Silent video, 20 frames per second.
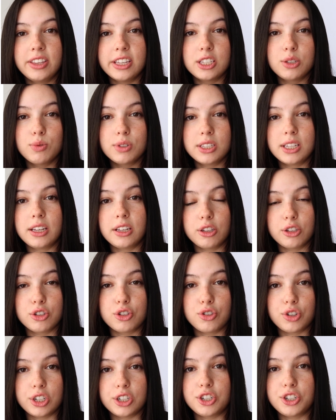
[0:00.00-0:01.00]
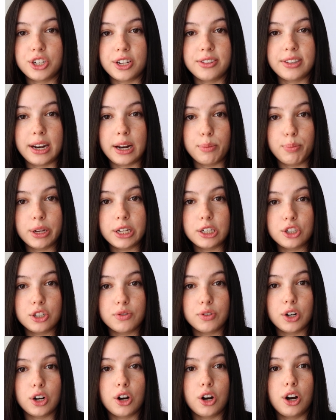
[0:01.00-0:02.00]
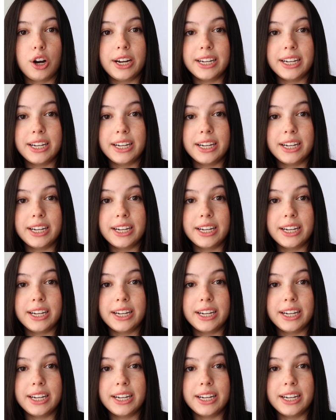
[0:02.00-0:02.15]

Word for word: This was the illustration that I pitched for her.